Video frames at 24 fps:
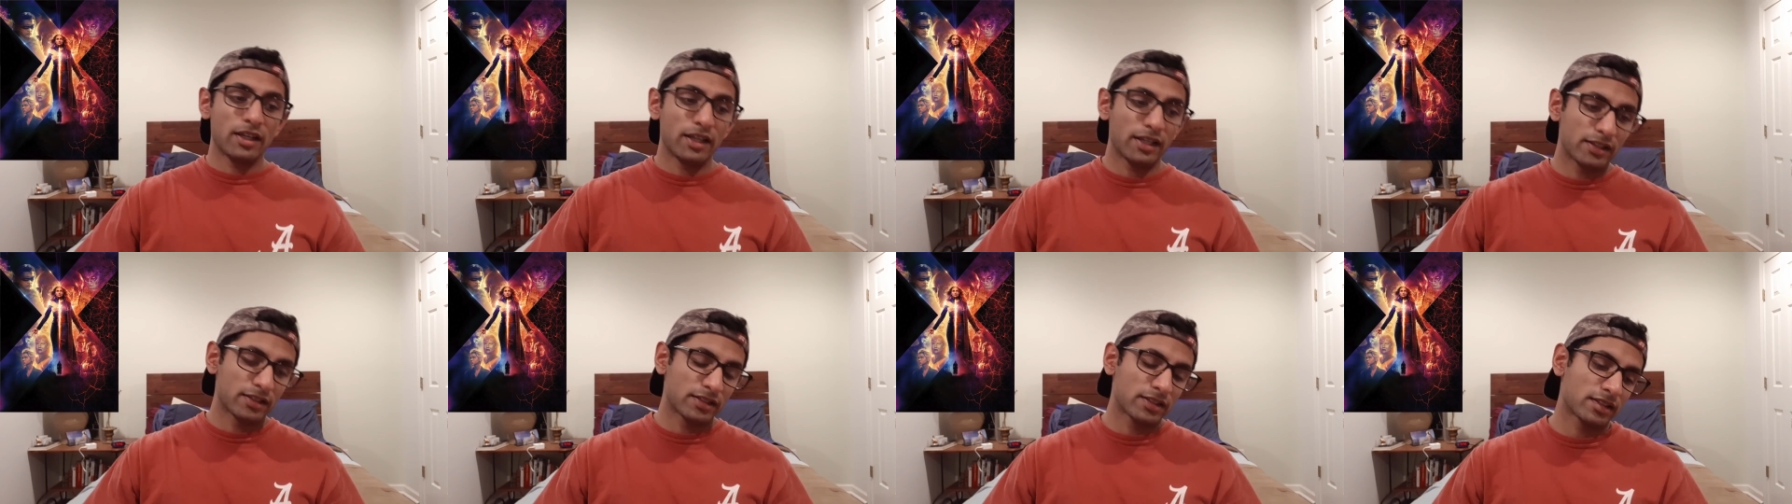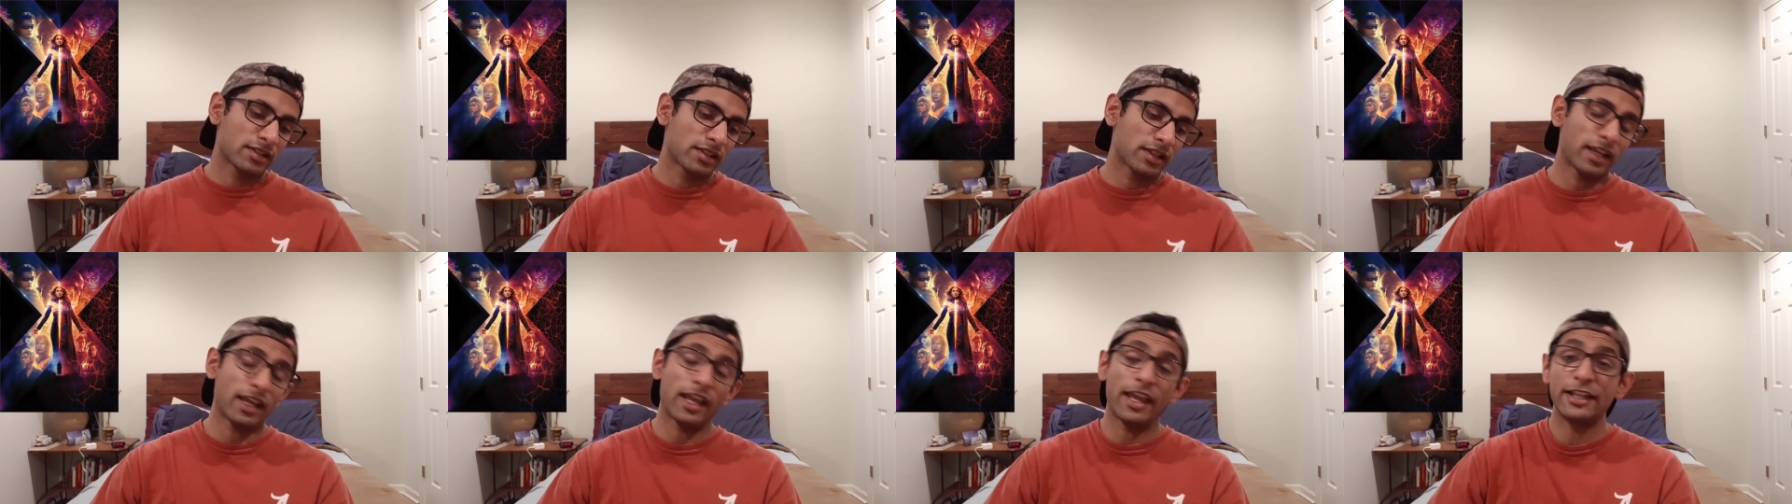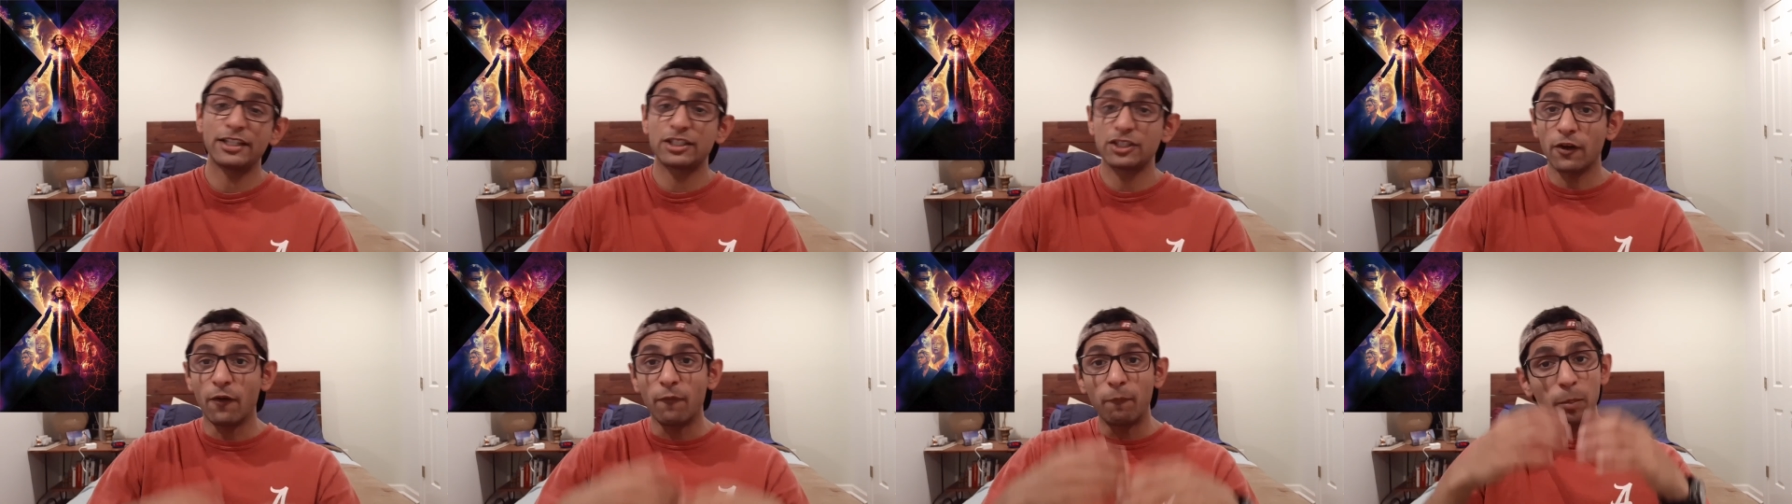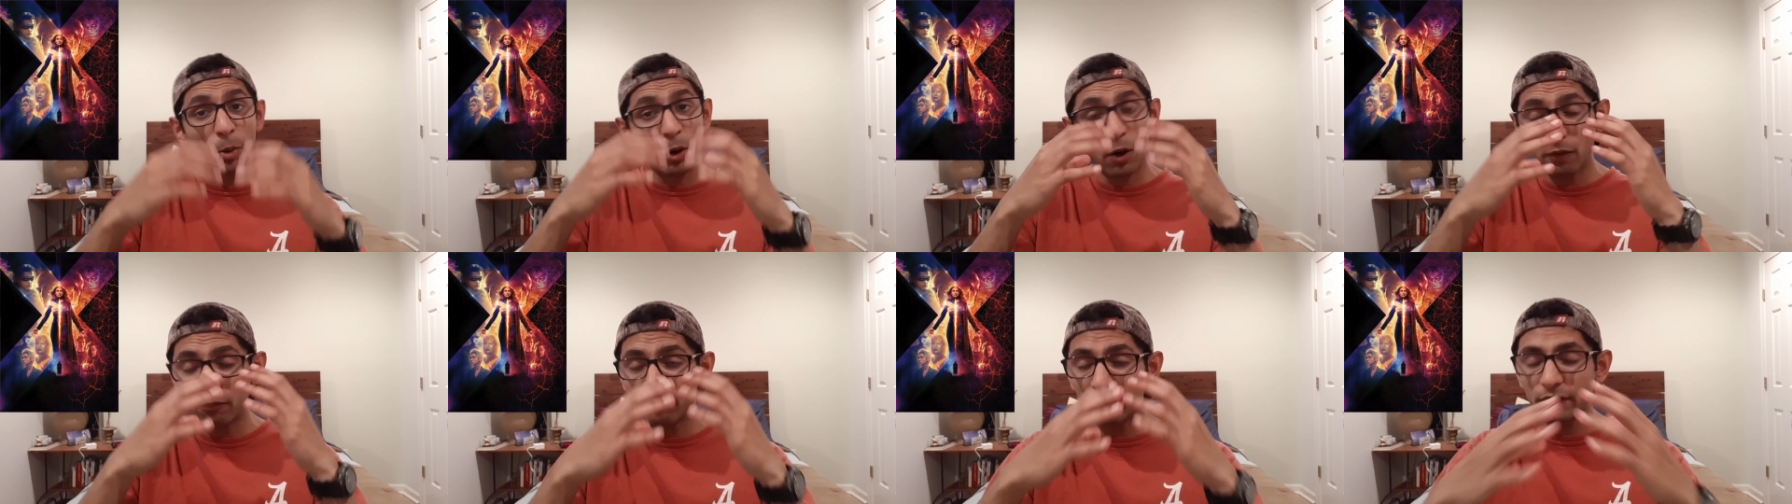It's, it's a
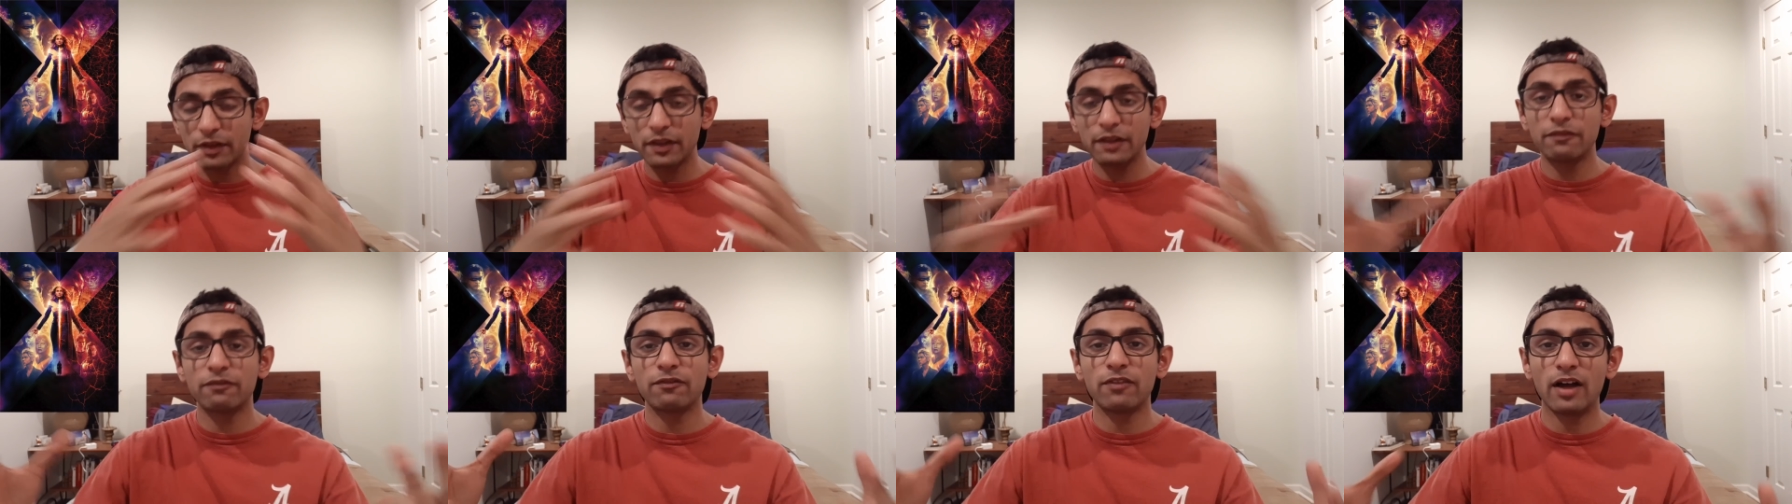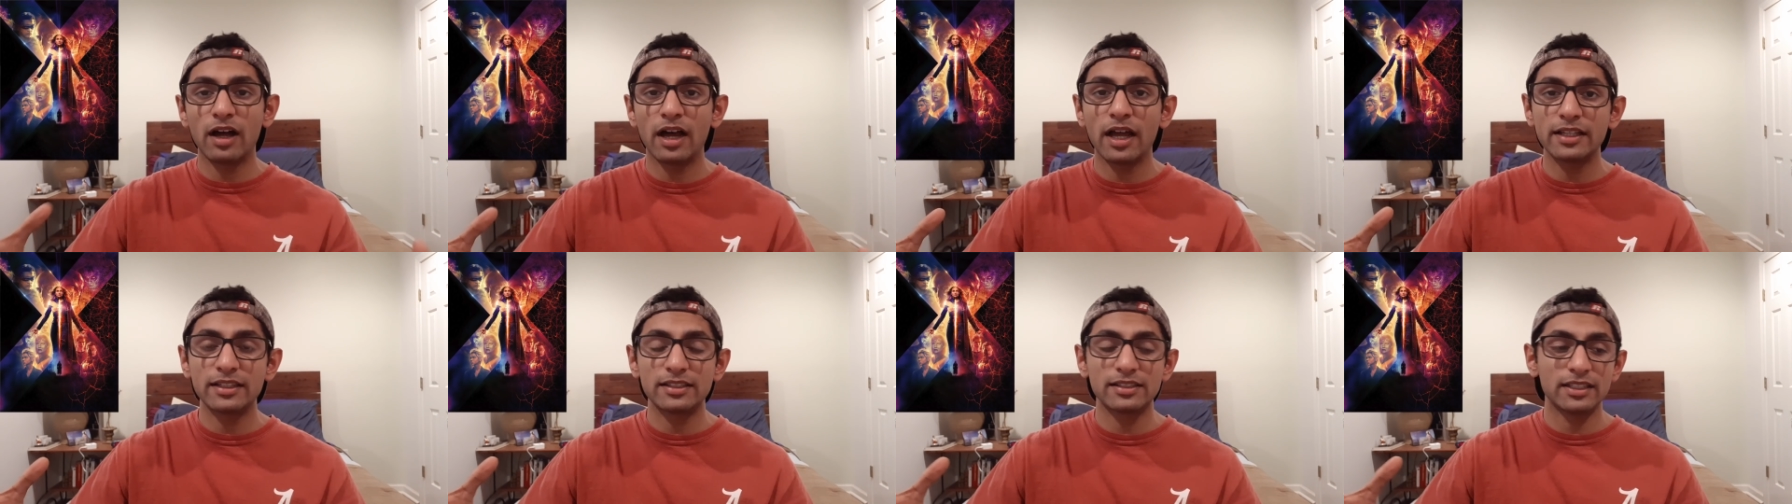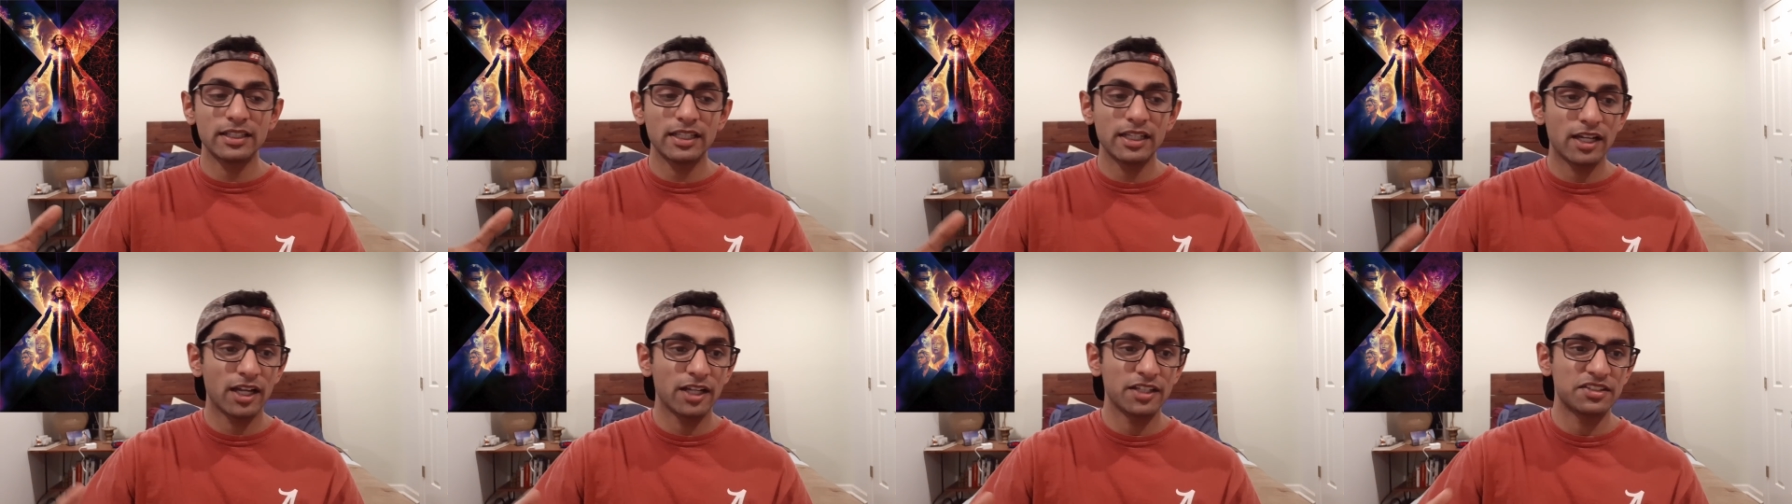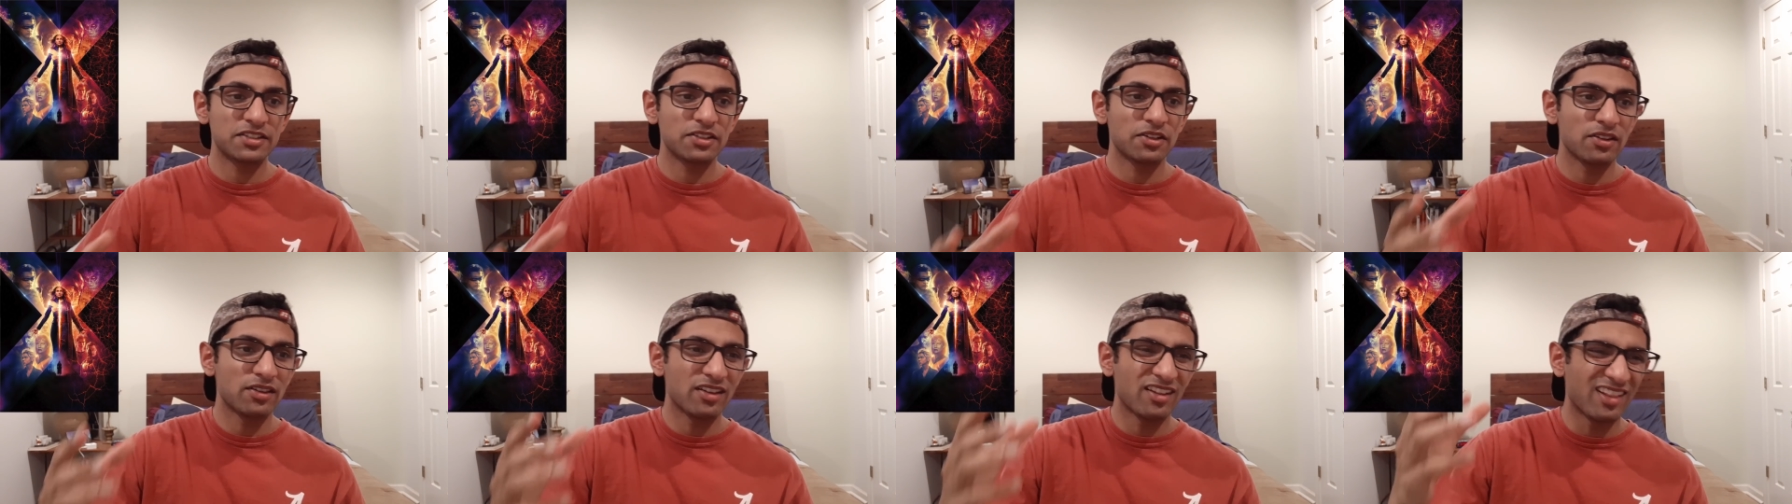perfectly fine scene
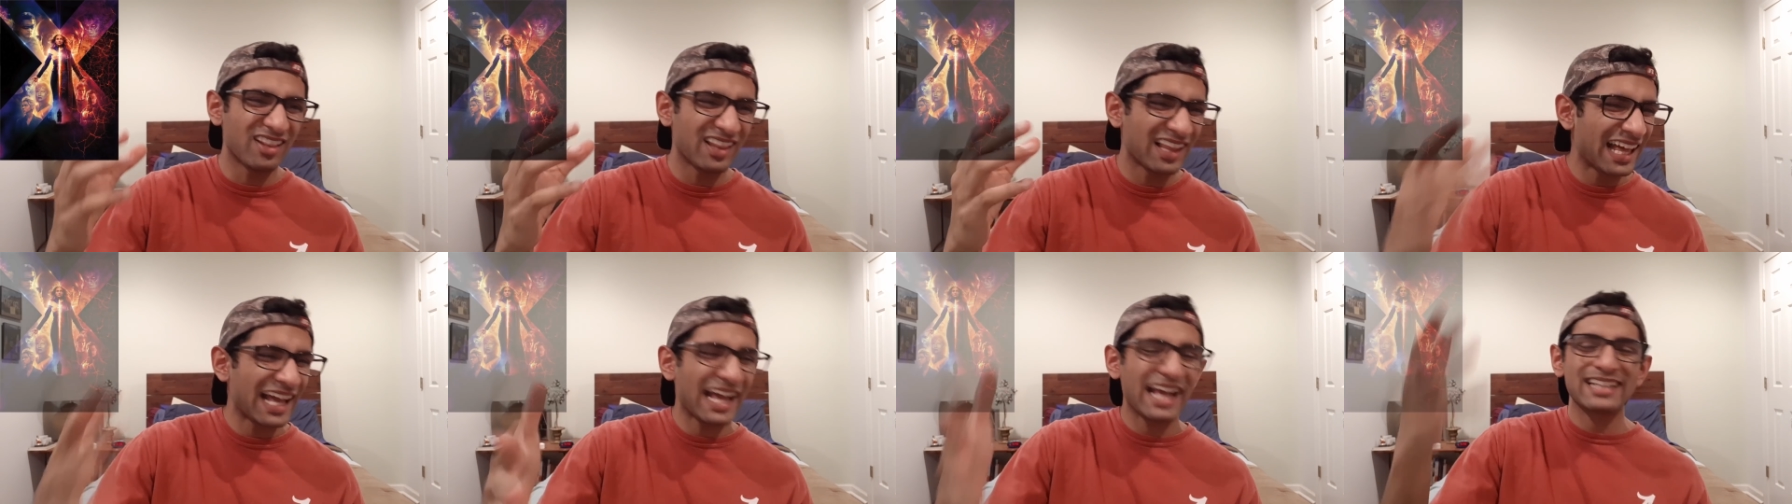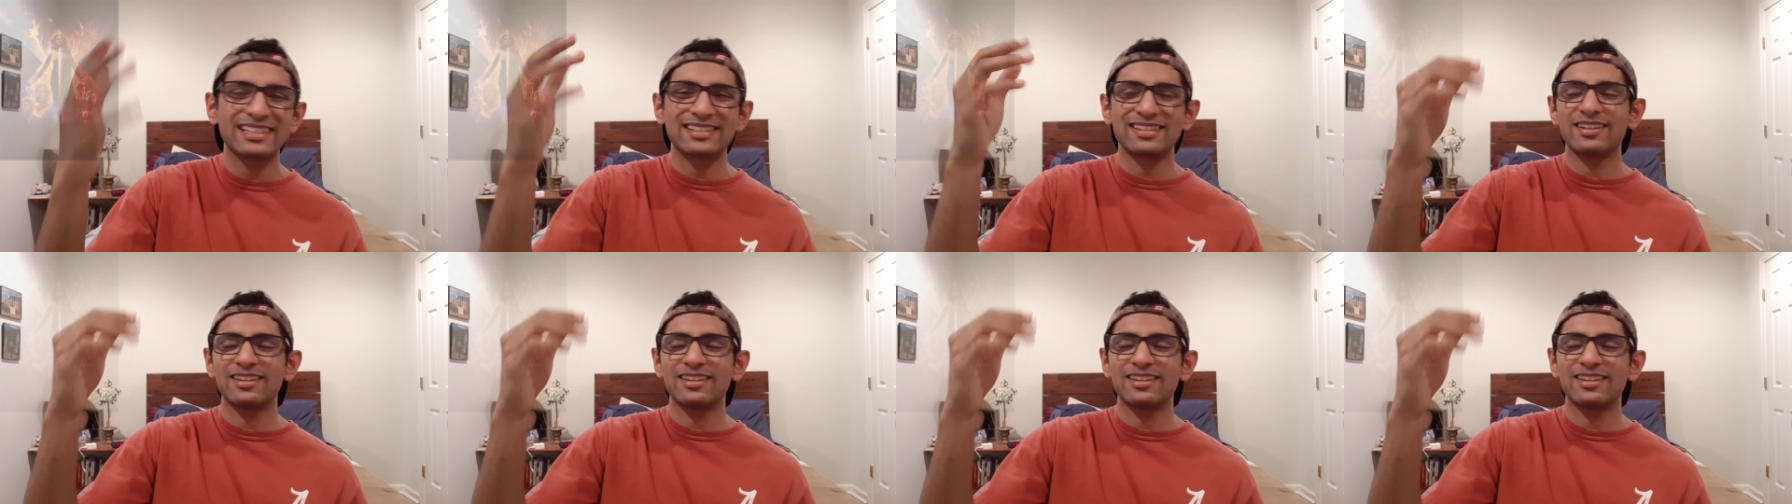until the last